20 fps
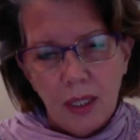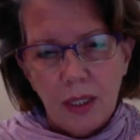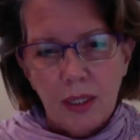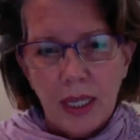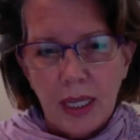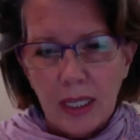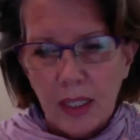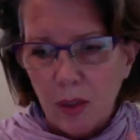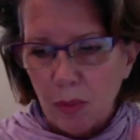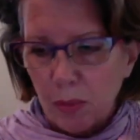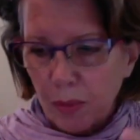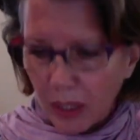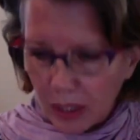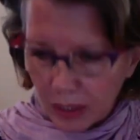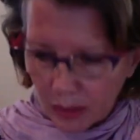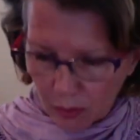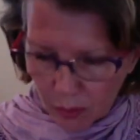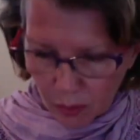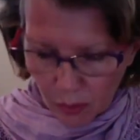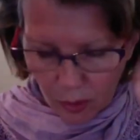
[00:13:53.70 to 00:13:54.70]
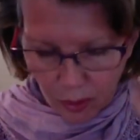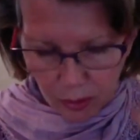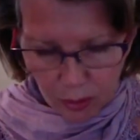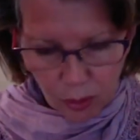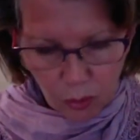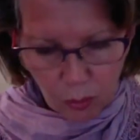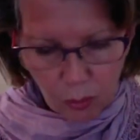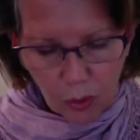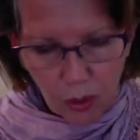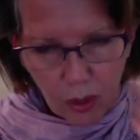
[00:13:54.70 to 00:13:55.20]
thank you, mind, for all
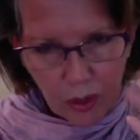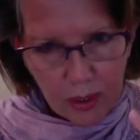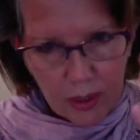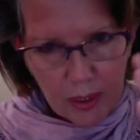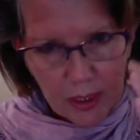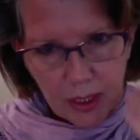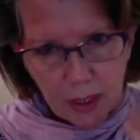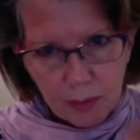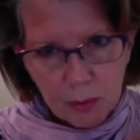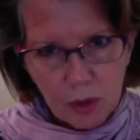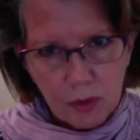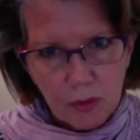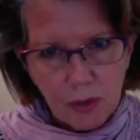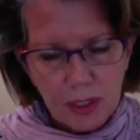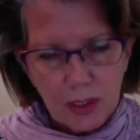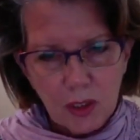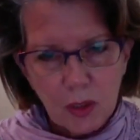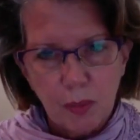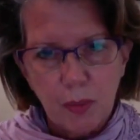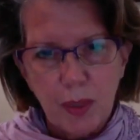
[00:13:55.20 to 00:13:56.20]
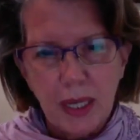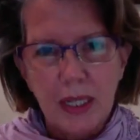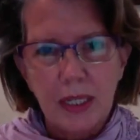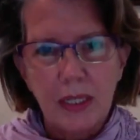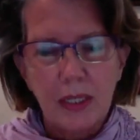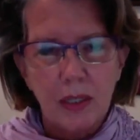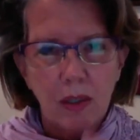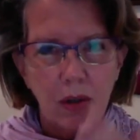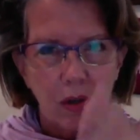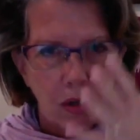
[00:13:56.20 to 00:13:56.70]
your work. It's time to rest back
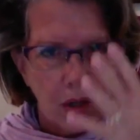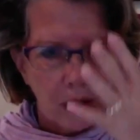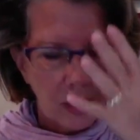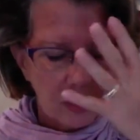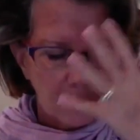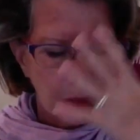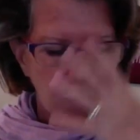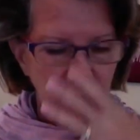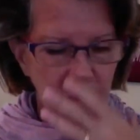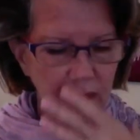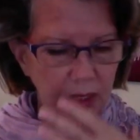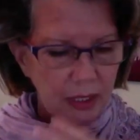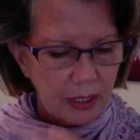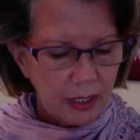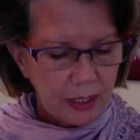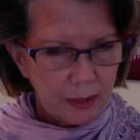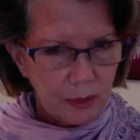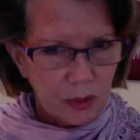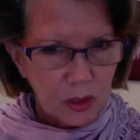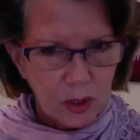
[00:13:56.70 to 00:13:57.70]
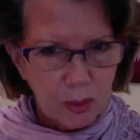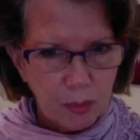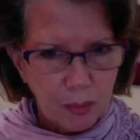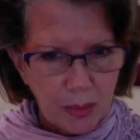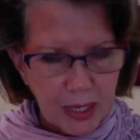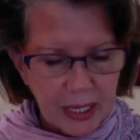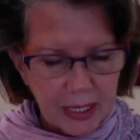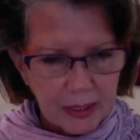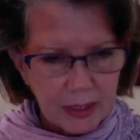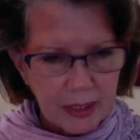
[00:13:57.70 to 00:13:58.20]
in the heart. Bring that energy
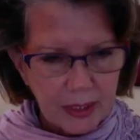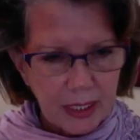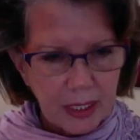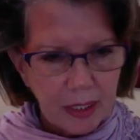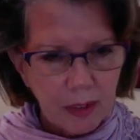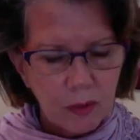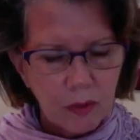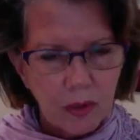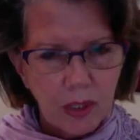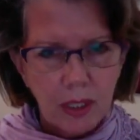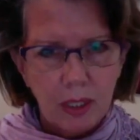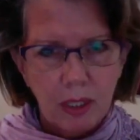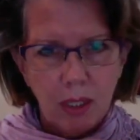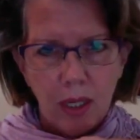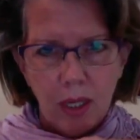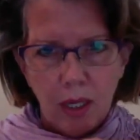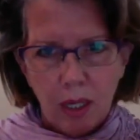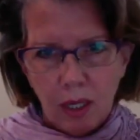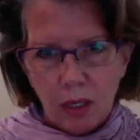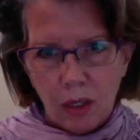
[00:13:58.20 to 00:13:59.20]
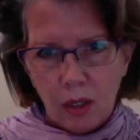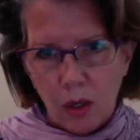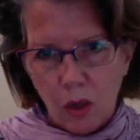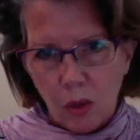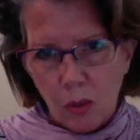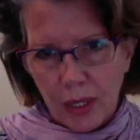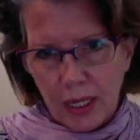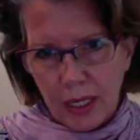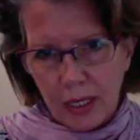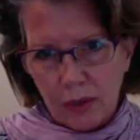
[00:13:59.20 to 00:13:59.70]
back down,
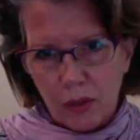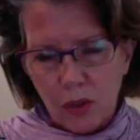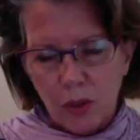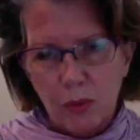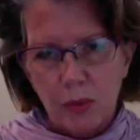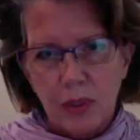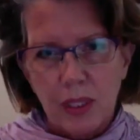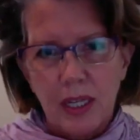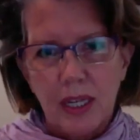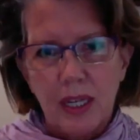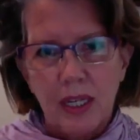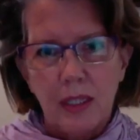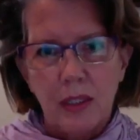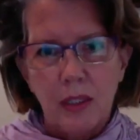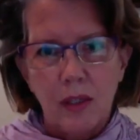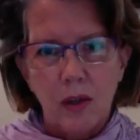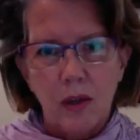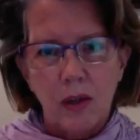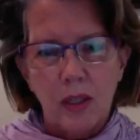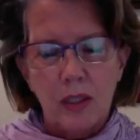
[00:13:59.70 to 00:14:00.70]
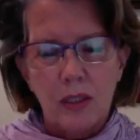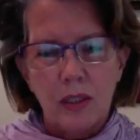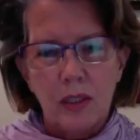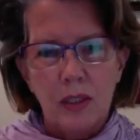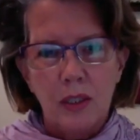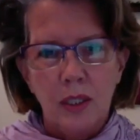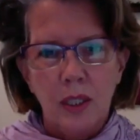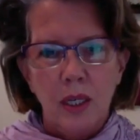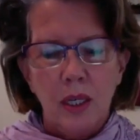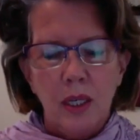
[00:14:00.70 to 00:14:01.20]
coherence with the head and heart,
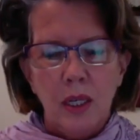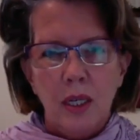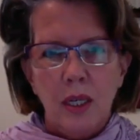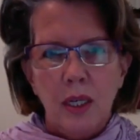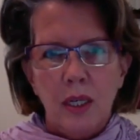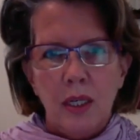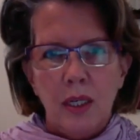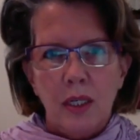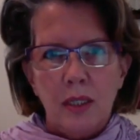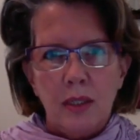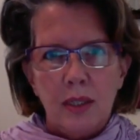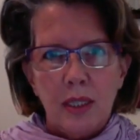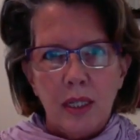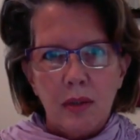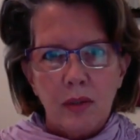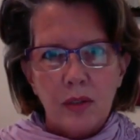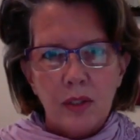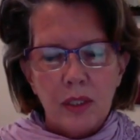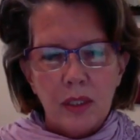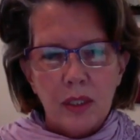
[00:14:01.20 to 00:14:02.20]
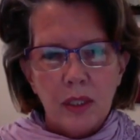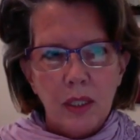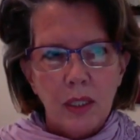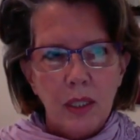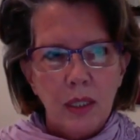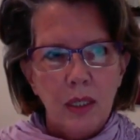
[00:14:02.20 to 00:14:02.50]
down and